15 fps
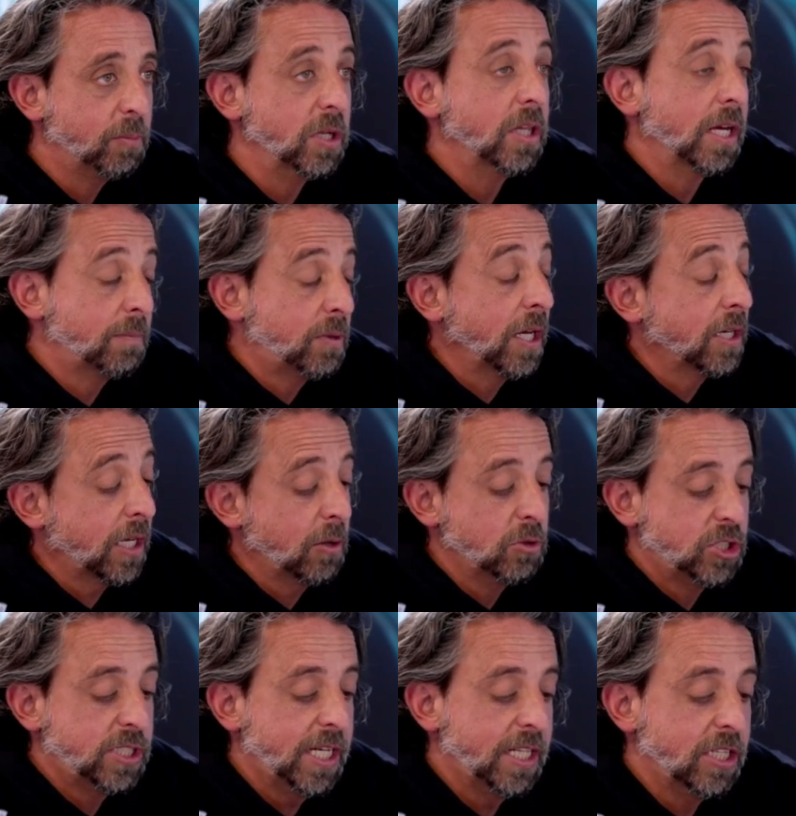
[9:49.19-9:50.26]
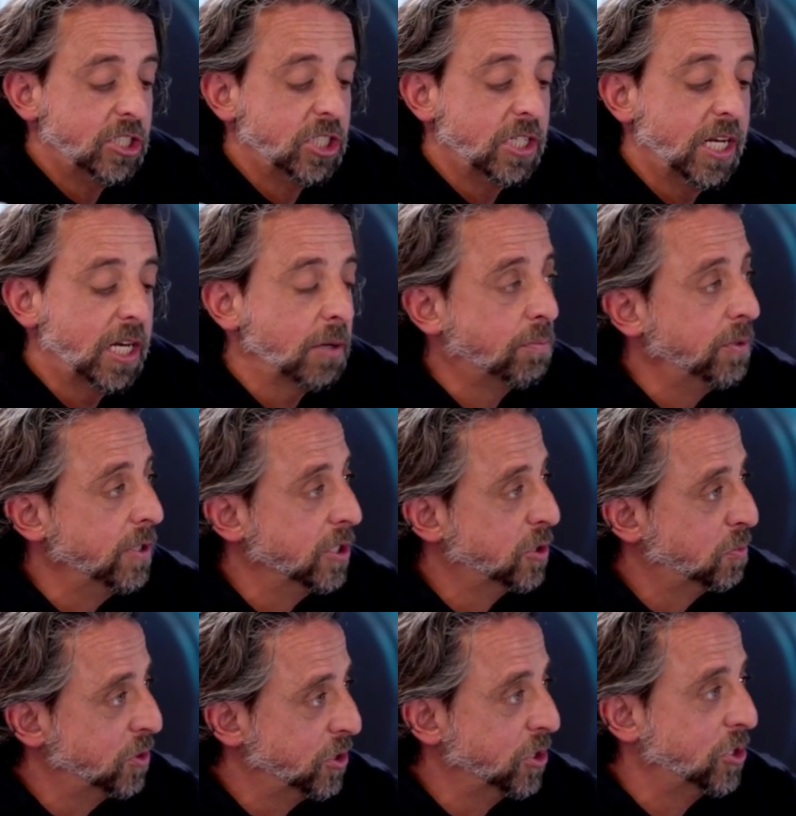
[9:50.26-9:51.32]
like I was saying, the genetic
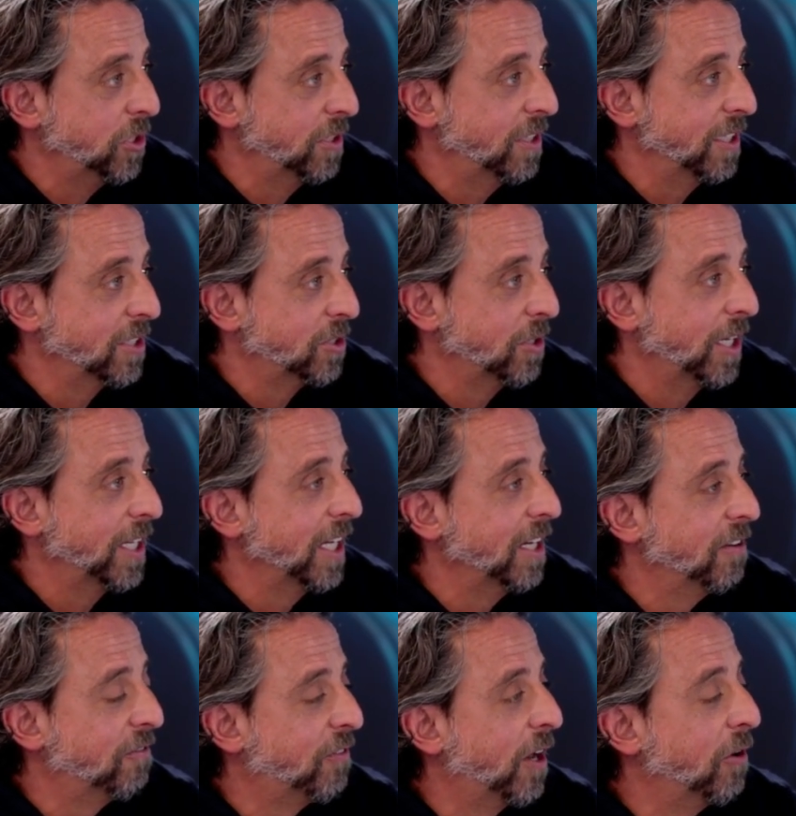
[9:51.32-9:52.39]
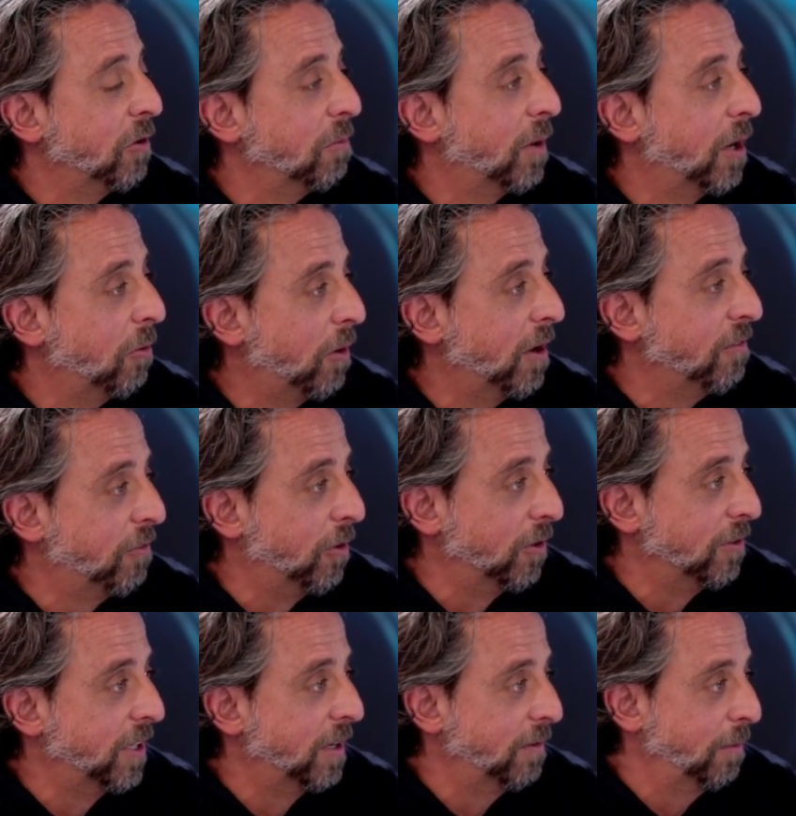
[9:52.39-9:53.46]
predisposition thing. So I get in a fight with my wife all the
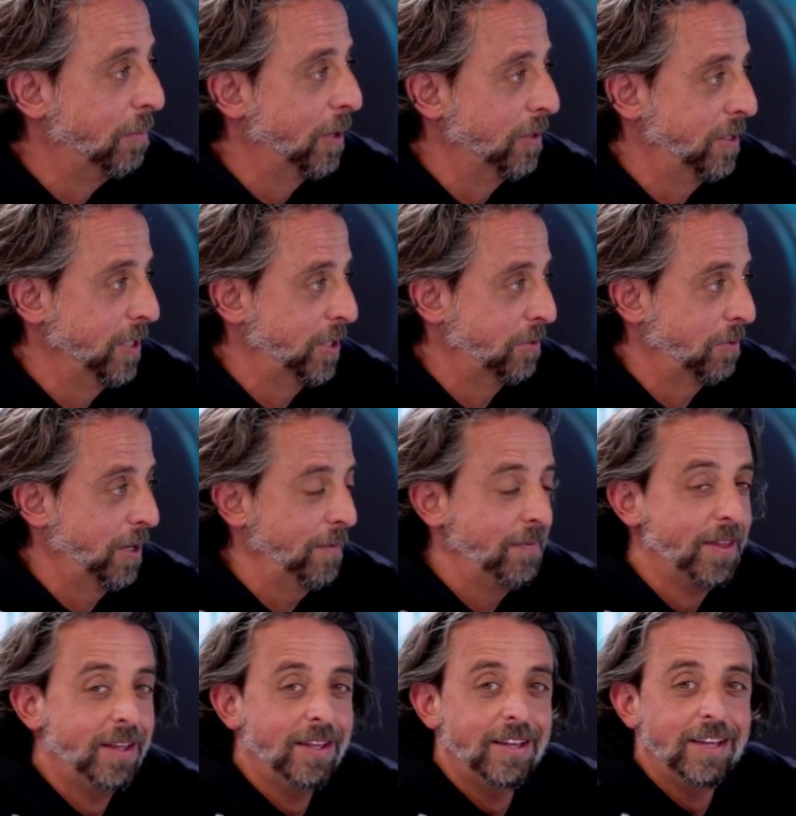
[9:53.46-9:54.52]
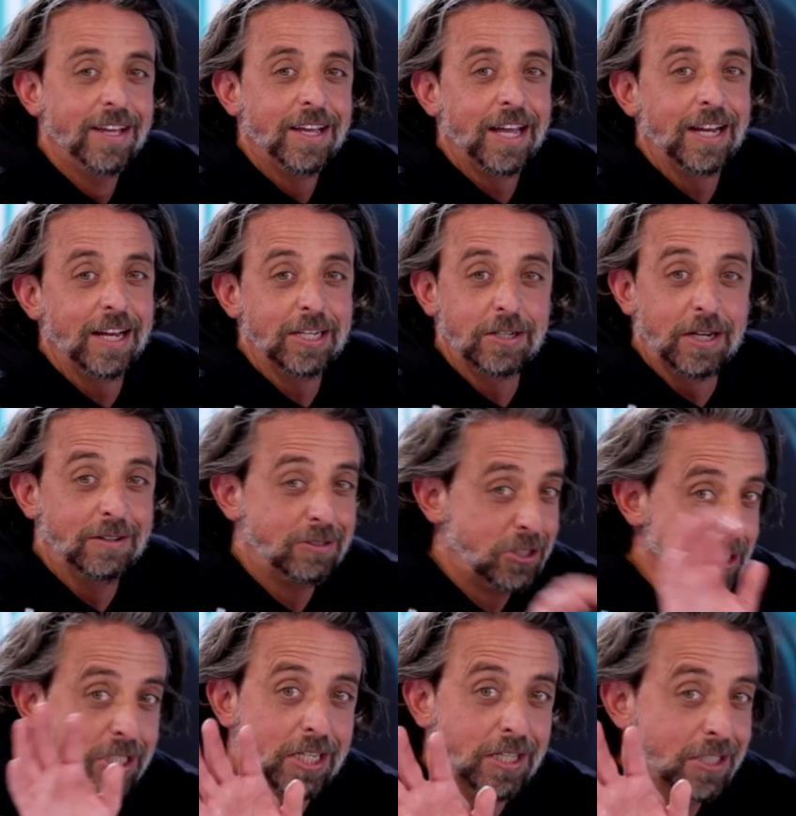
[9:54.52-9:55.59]
time, right? and
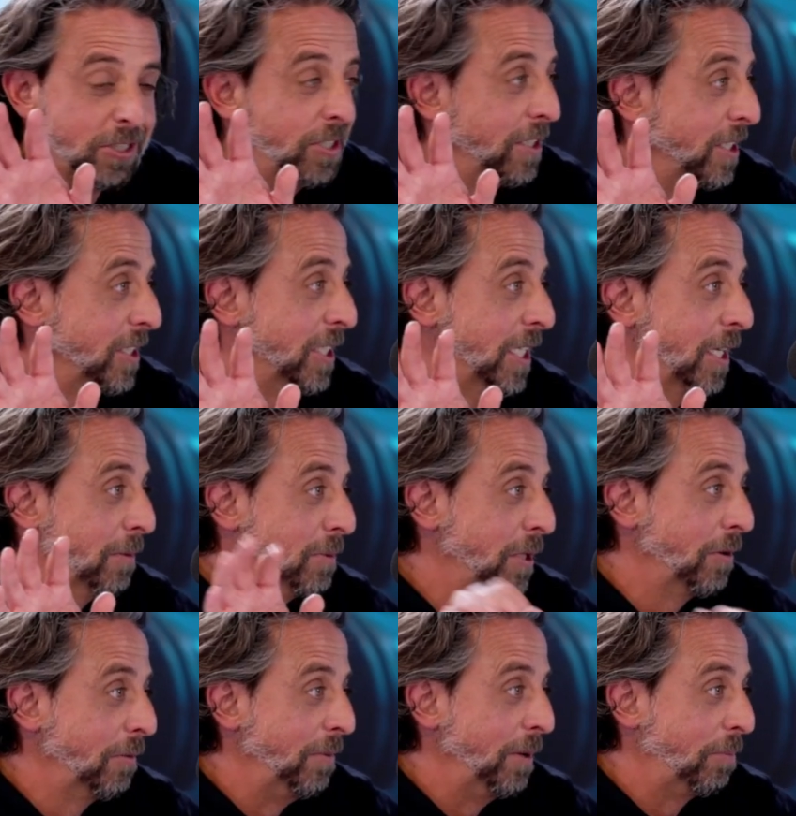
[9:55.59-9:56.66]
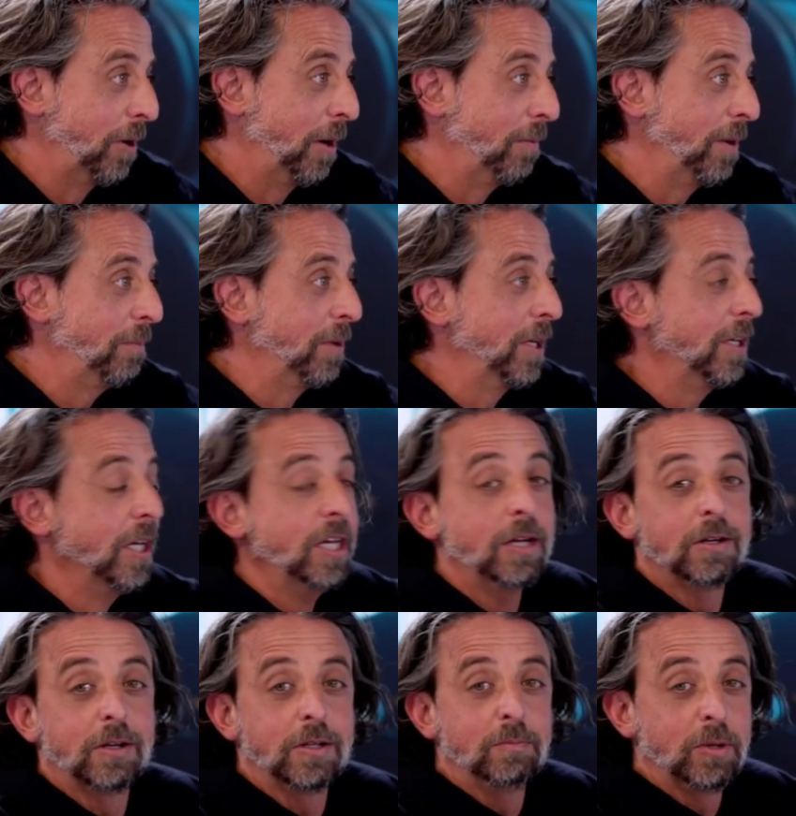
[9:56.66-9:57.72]
she's going to listen to this and get upset with me probably, but
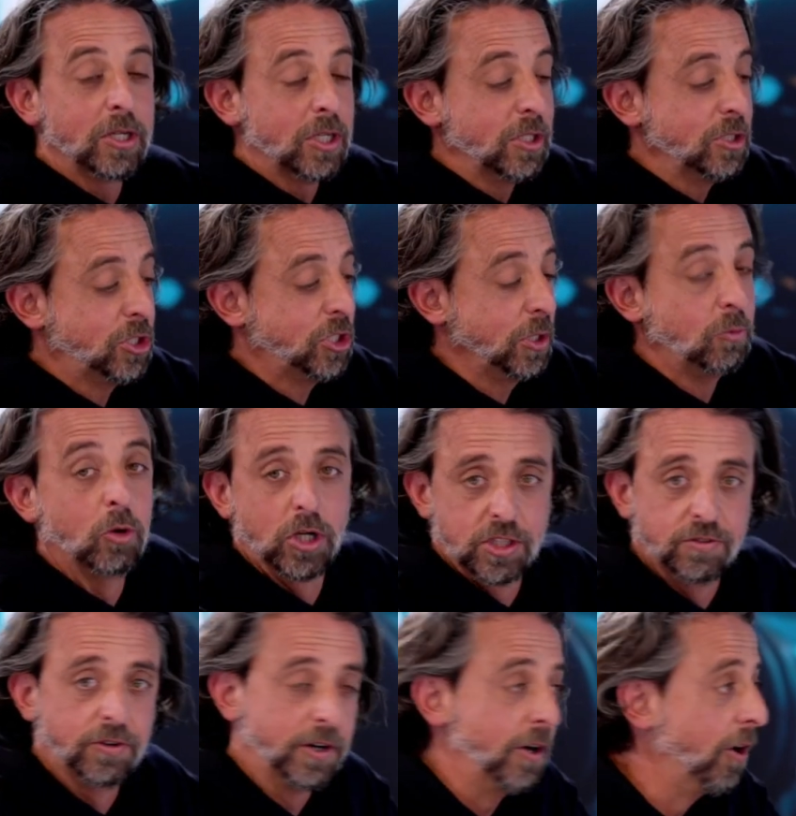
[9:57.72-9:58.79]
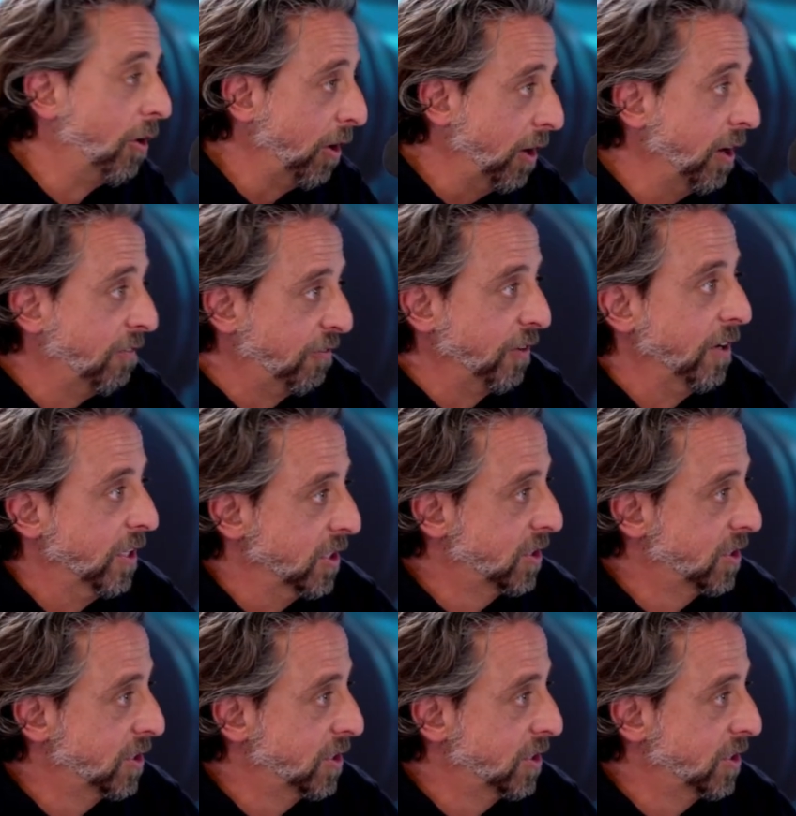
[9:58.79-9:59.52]
she works very hard at fitness.